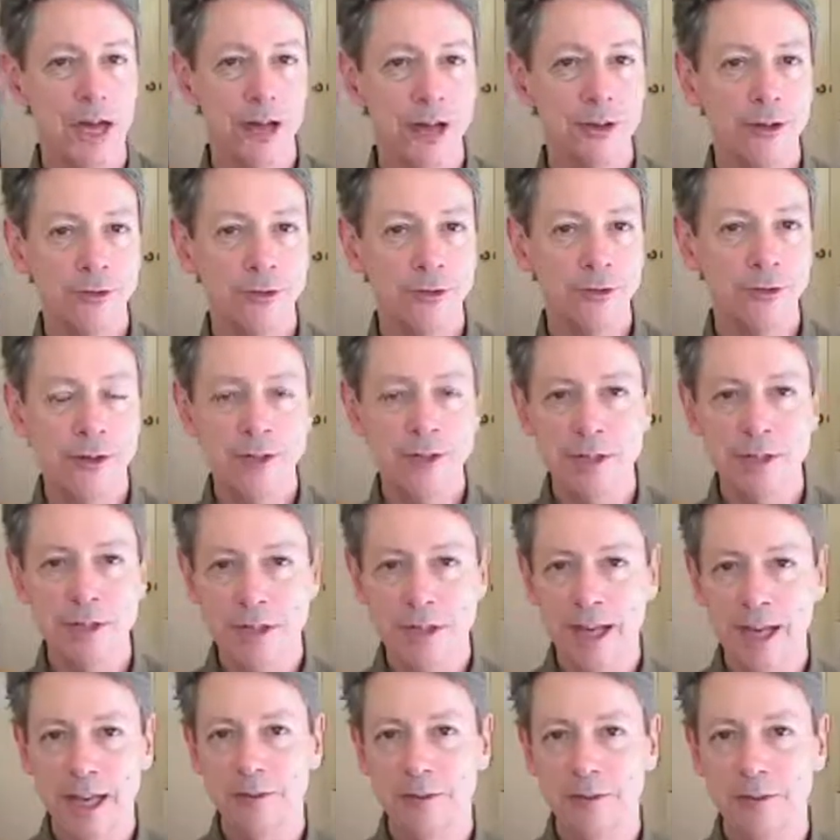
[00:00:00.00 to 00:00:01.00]
Uh, the first is
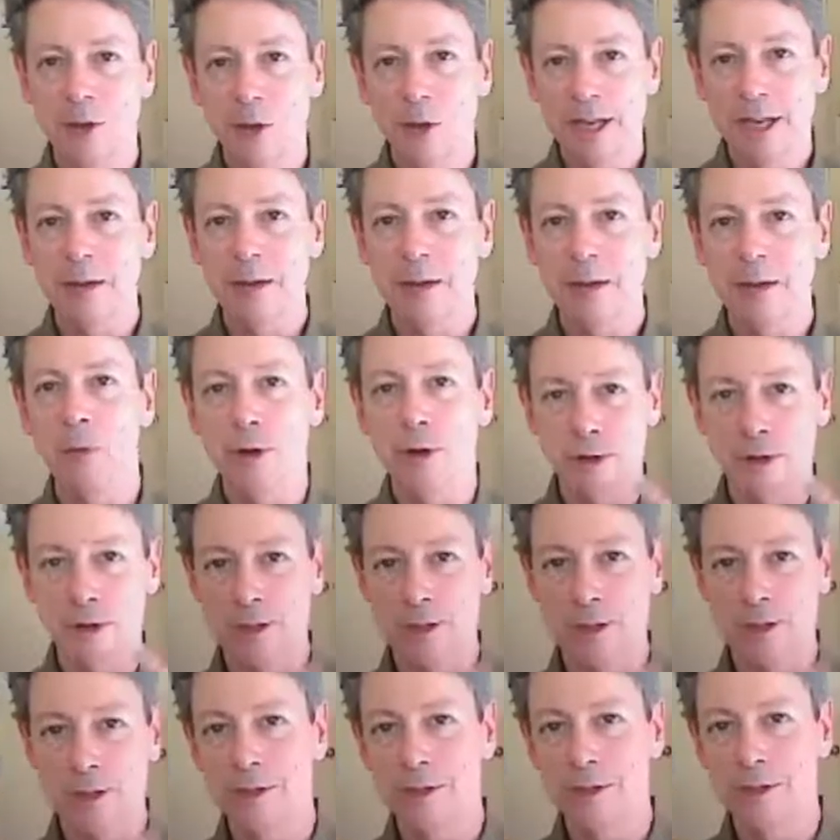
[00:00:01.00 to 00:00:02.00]
that if you want to get more of the
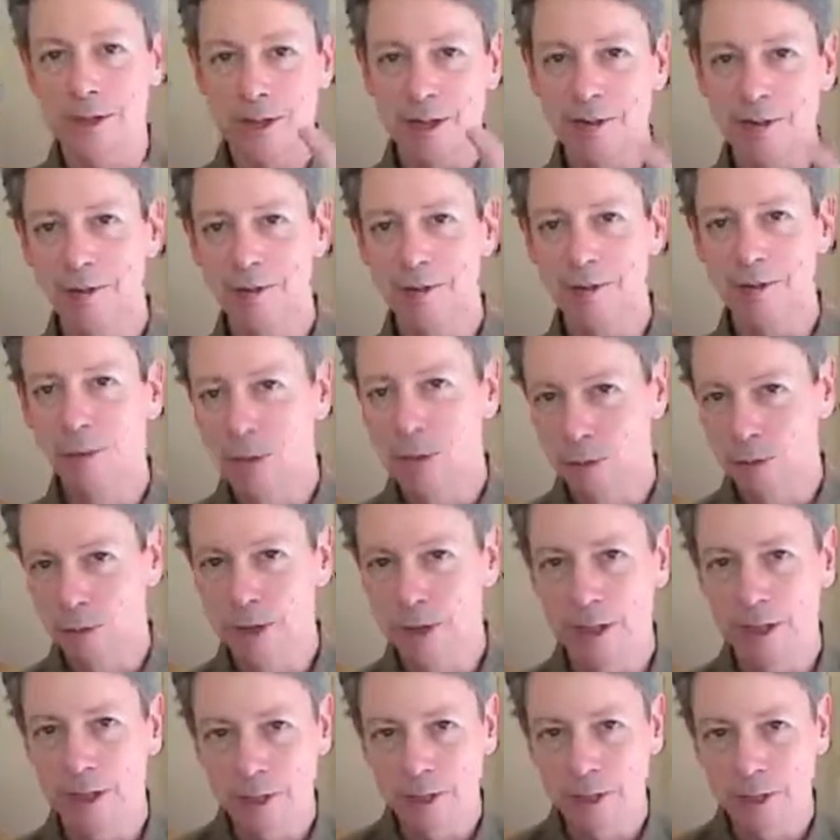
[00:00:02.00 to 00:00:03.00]
good stuff, one way to
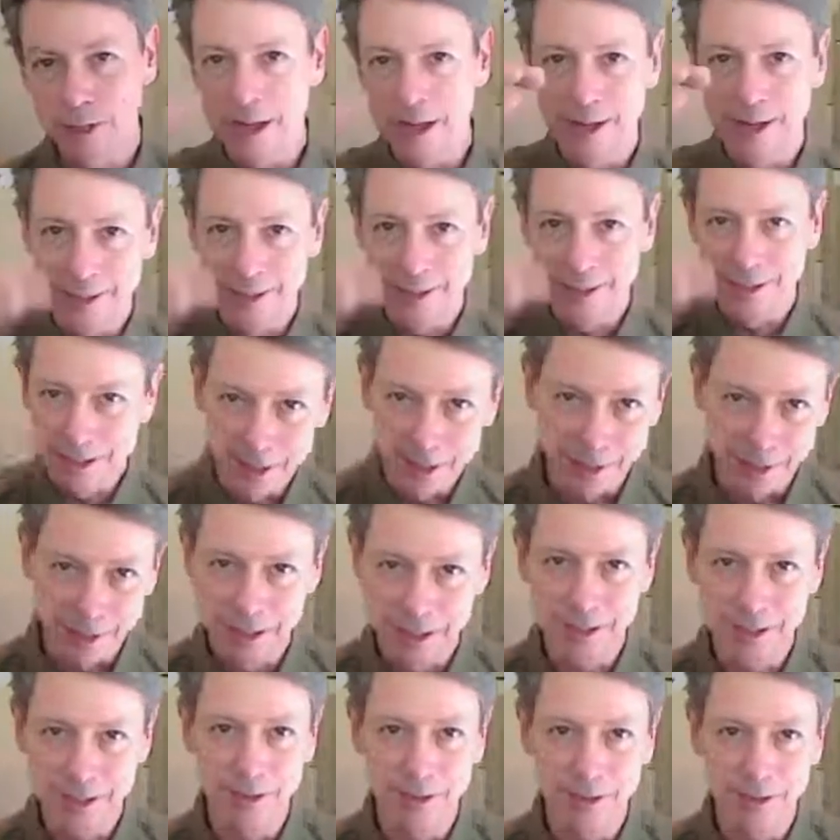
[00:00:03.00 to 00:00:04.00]
do that is to have
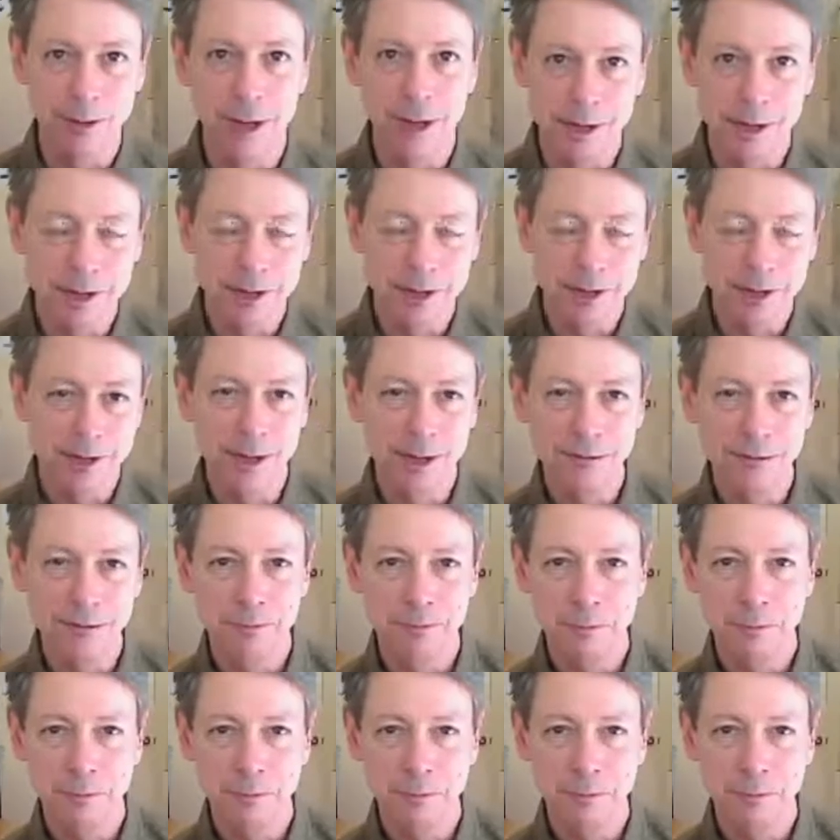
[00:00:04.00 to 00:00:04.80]
less of the bad stuff.